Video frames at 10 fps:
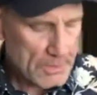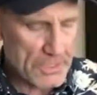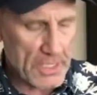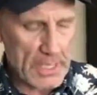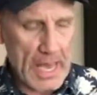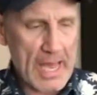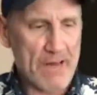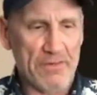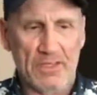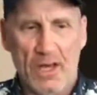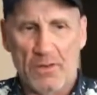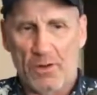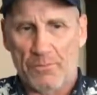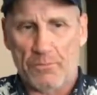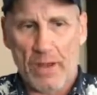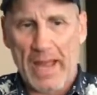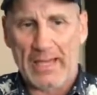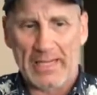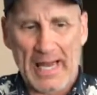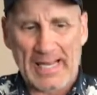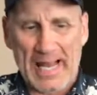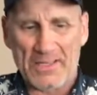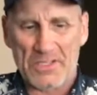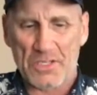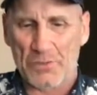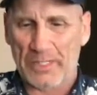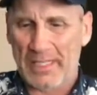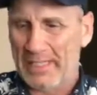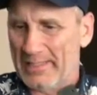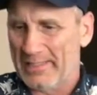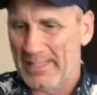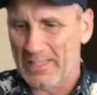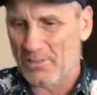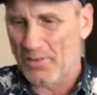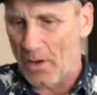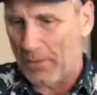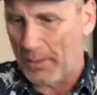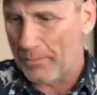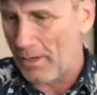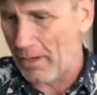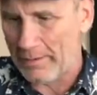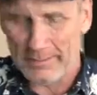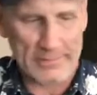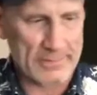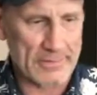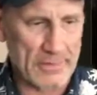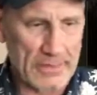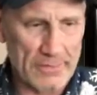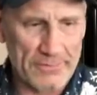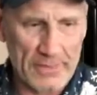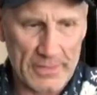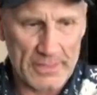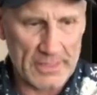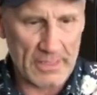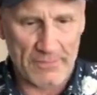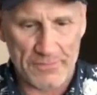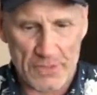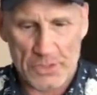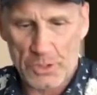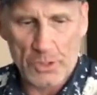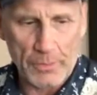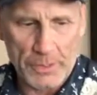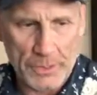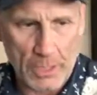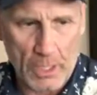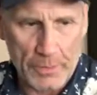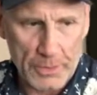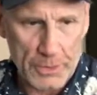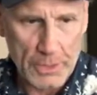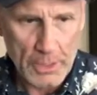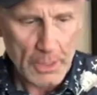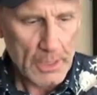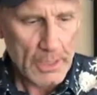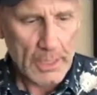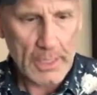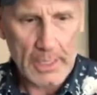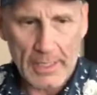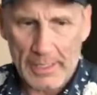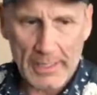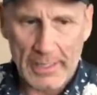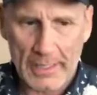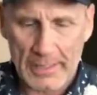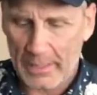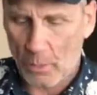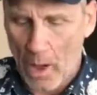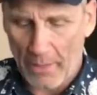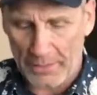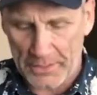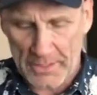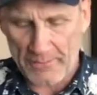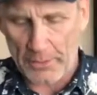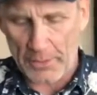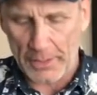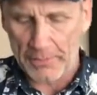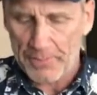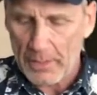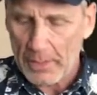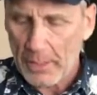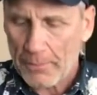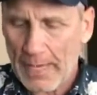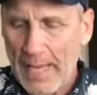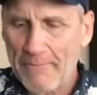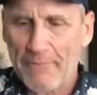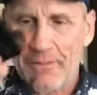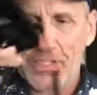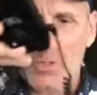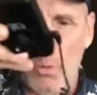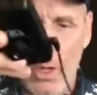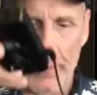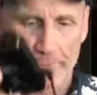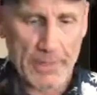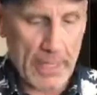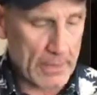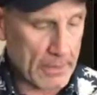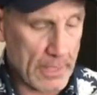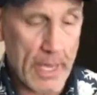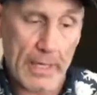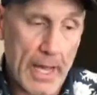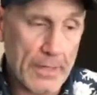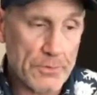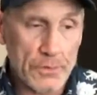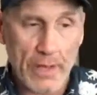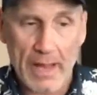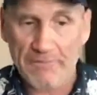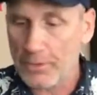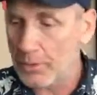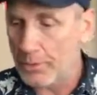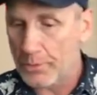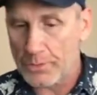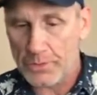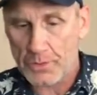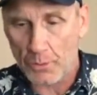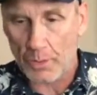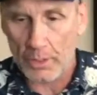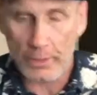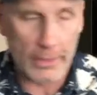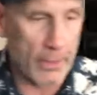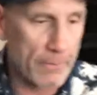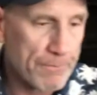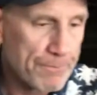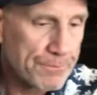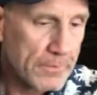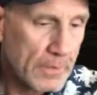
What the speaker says: See, I have another brand, and I got Sony, and it's falling apart and all that fun stuff. Just too much garbage. The quality is not very good. But I have this one. And again, I do have to use, so we're clear,